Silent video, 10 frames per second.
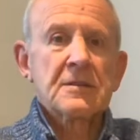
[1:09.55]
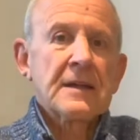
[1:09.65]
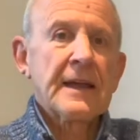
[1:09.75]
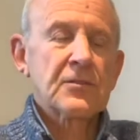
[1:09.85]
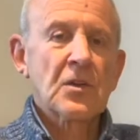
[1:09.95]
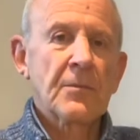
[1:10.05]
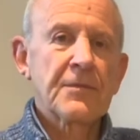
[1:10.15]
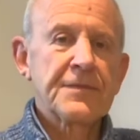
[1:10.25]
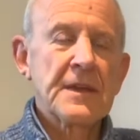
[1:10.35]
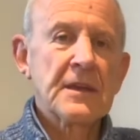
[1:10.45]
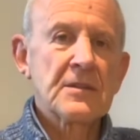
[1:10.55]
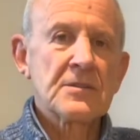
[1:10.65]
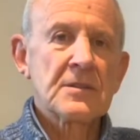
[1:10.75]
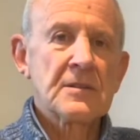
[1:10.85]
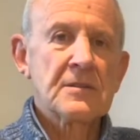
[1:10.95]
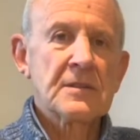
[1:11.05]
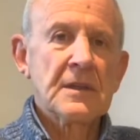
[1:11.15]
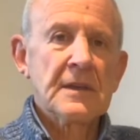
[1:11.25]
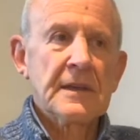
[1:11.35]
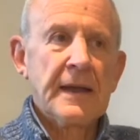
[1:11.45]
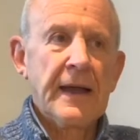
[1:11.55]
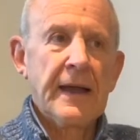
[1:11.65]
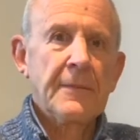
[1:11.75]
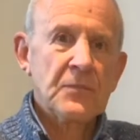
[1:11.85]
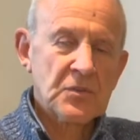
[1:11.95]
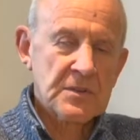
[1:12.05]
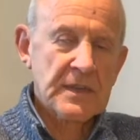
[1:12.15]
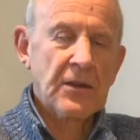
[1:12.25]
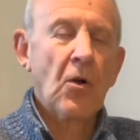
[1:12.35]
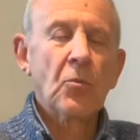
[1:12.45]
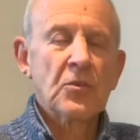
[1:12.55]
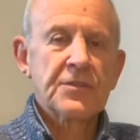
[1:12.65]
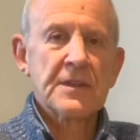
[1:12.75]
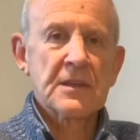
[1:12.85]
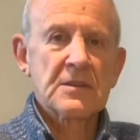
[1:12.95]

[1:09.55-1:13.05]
on top of things and just get on with things.